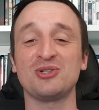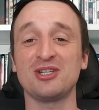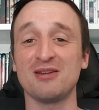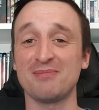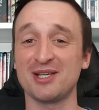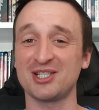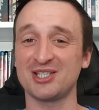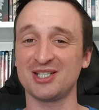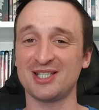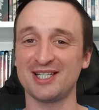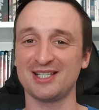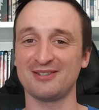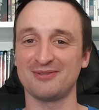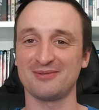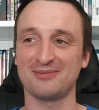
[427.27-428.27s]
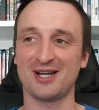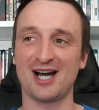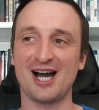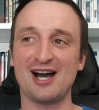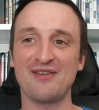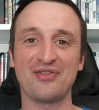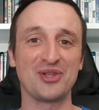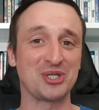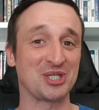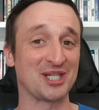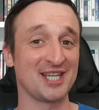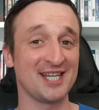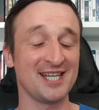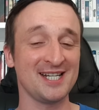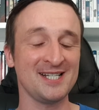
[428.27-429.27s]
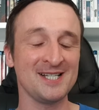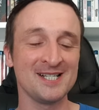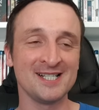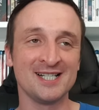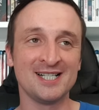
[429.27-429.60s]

so you're missing, like, half the scene.